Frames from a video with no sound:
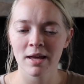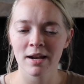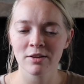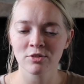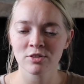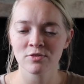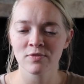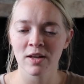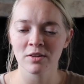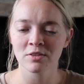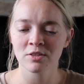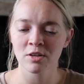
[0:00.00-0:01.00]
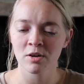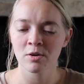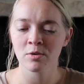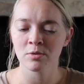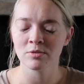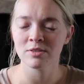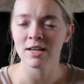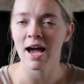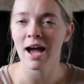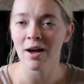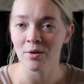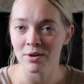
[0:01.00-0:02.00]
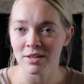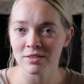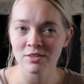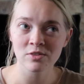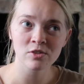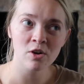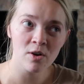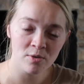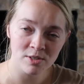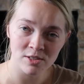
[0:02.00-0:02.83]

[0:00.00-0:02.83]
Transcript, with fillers: And I just felt so down and so